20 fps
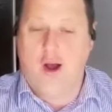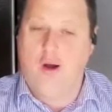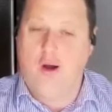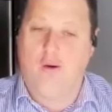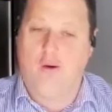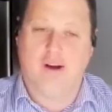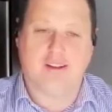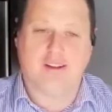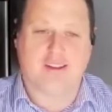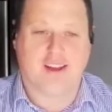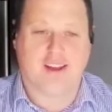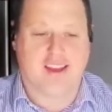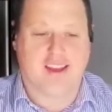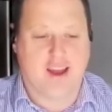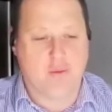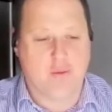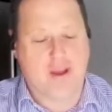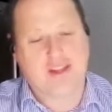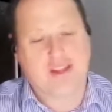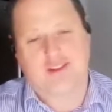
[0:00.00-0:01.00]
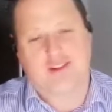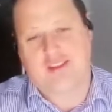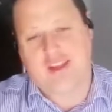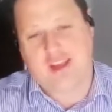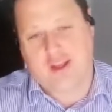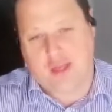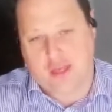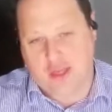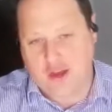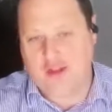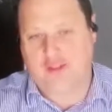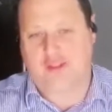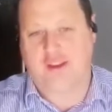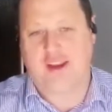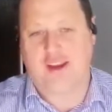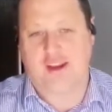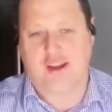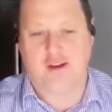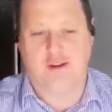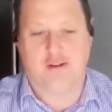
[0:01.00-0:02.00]
Oh, that's okay. We can stick
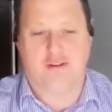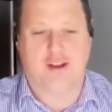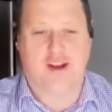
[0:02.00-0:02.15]
13 girls